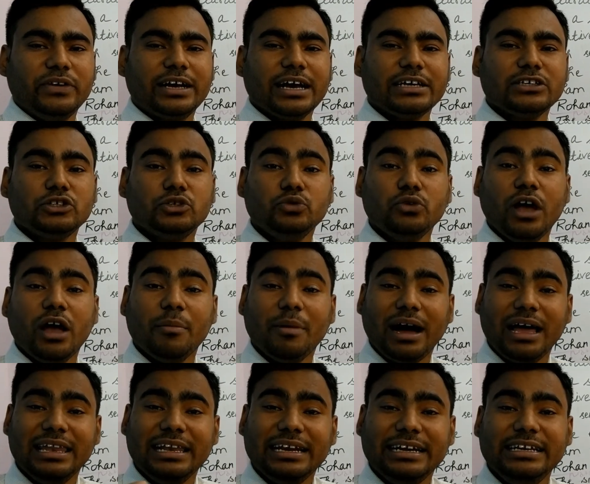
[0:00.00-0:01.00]
because you have
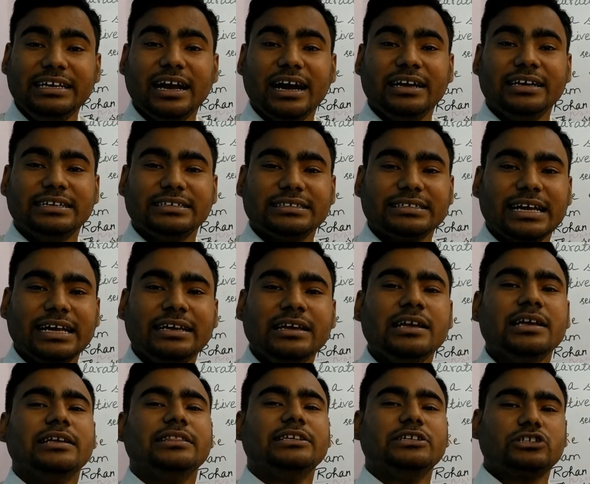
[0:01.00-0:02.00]
already understand
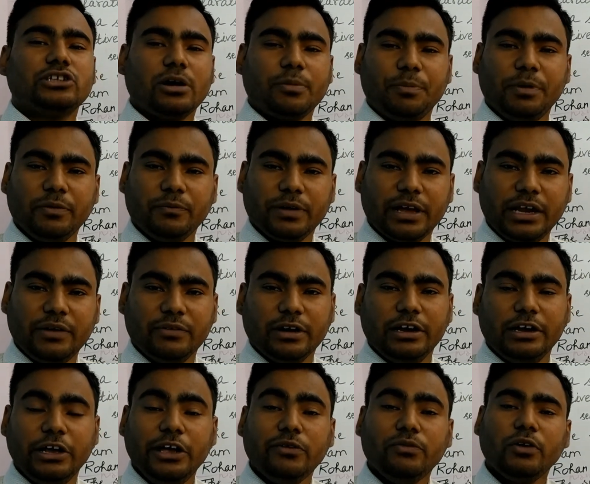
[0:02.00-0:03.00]
this topic very
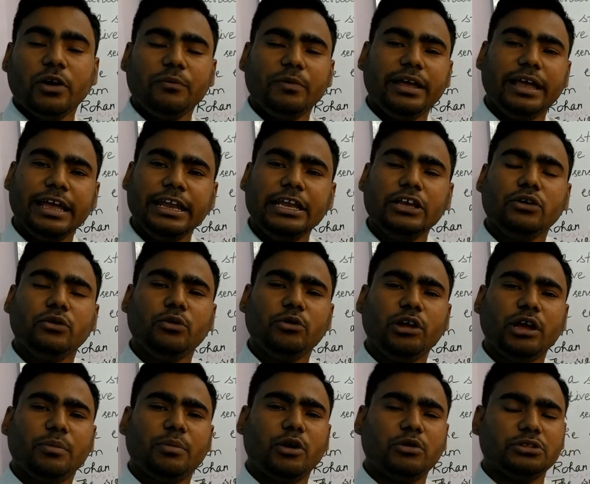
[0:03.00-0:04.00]
well. If you have any
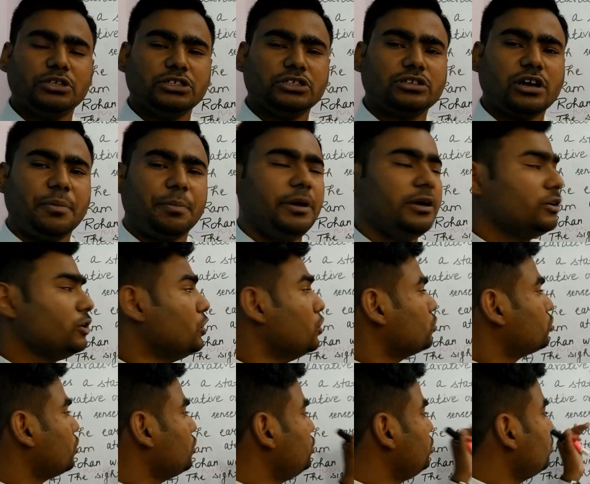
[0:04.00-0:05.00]
query about this topic,
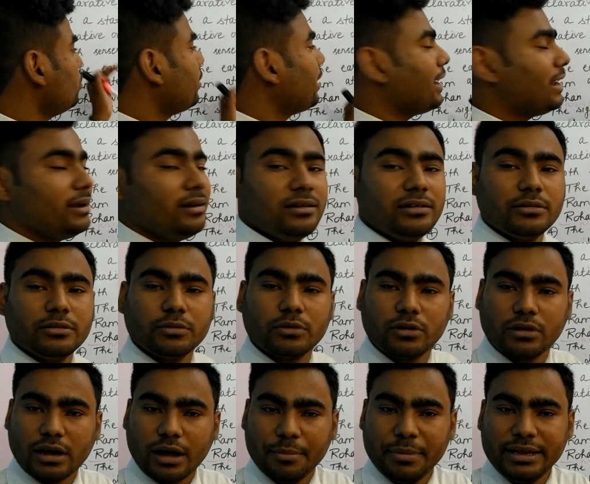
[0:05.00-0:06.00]
so you can
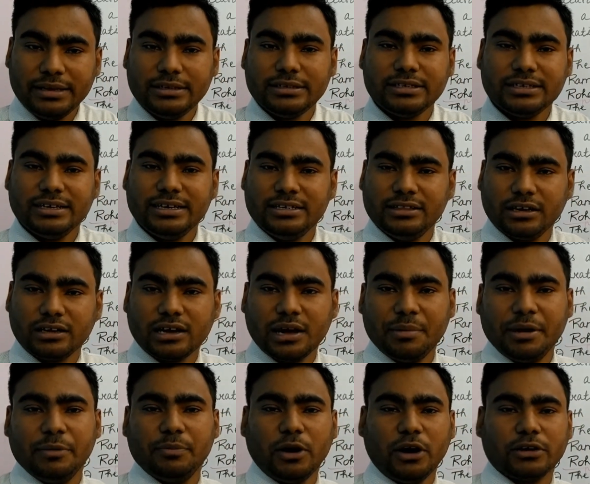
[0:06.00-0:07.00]
comment in the
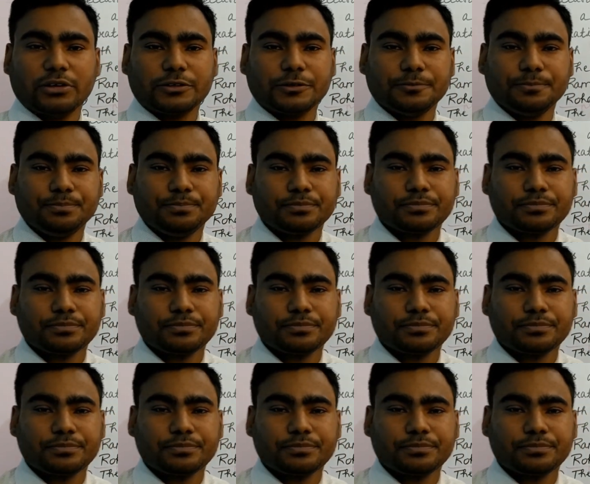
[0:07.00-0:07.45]
comment box.